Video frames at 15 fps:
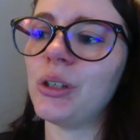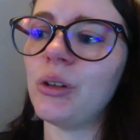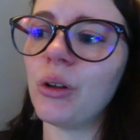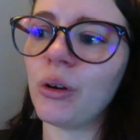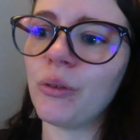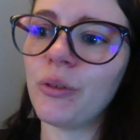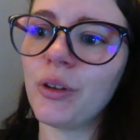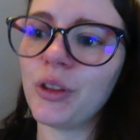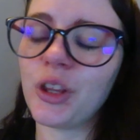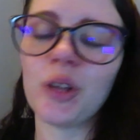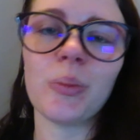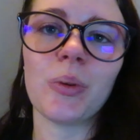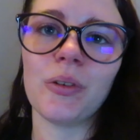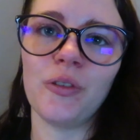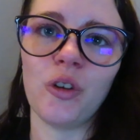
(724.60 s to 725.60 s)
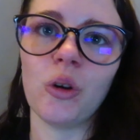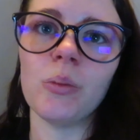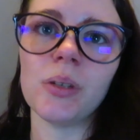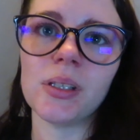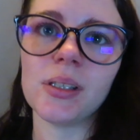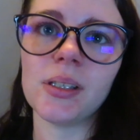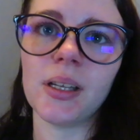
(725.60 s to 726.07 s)
love the
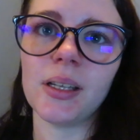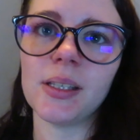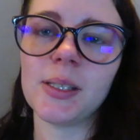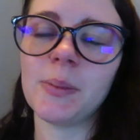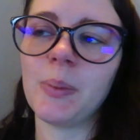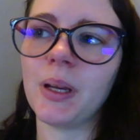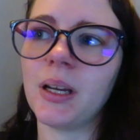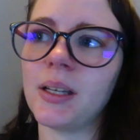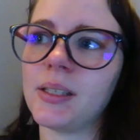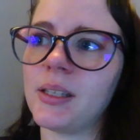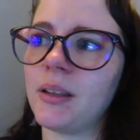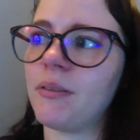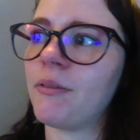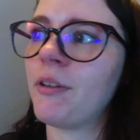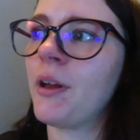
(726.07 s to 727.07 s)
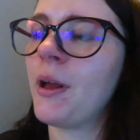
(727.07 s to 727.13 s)
performances because of,